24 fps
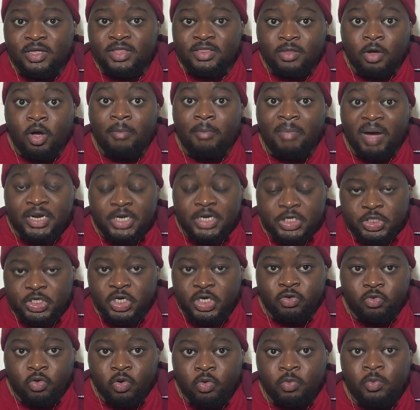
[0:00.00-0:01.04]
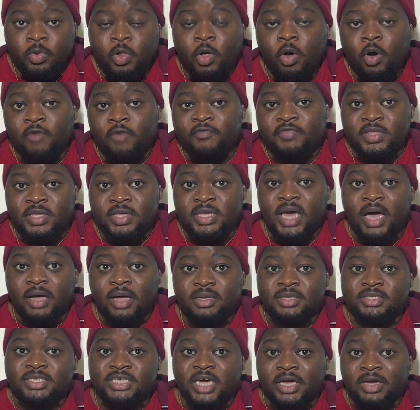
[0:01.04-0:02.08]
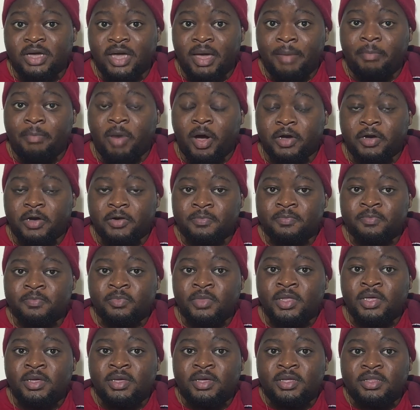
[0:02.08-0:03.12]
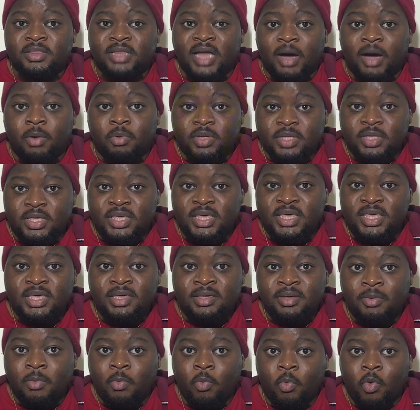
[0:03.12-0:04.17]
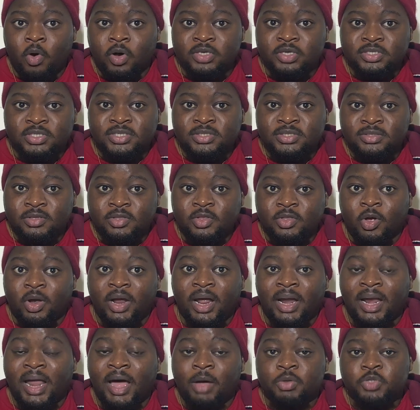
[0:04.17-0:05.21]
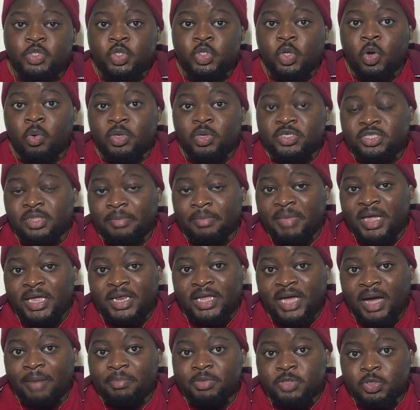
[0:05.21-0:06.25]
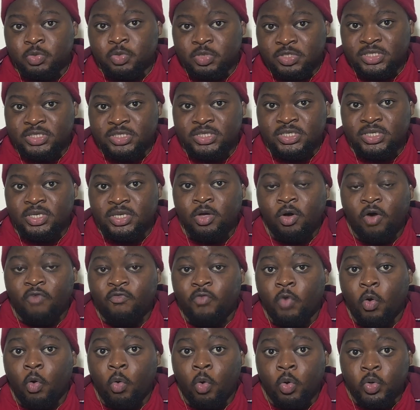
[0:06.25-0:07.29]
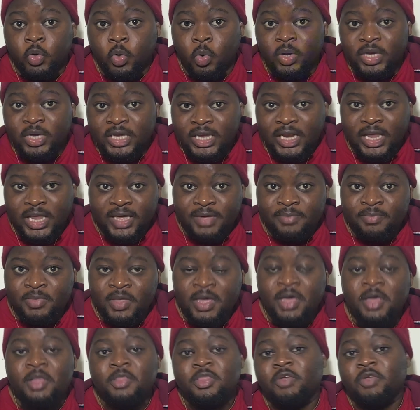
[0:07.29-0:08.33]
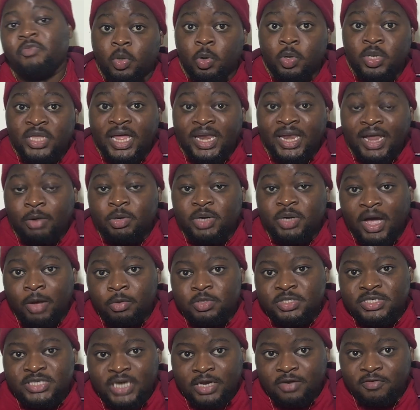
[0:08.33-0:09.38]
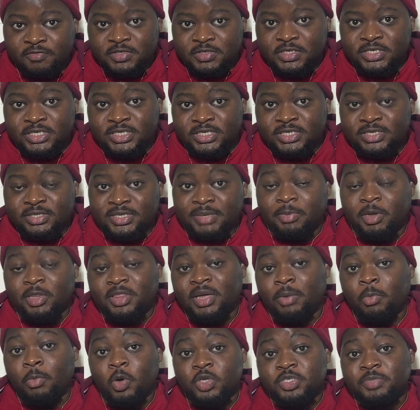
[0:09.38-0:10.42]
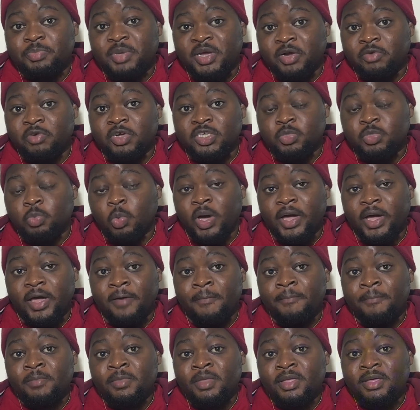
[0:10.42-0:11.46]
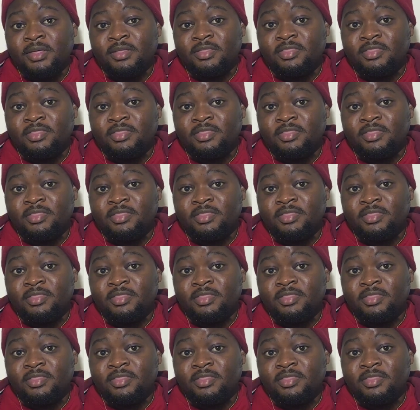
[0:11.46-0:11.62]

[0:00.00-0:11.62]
the commander general of the entire empire. Now, he was not allowed to go into the main capital city of Oyo Ile, so they were only allowed outside of the city, but there was periods where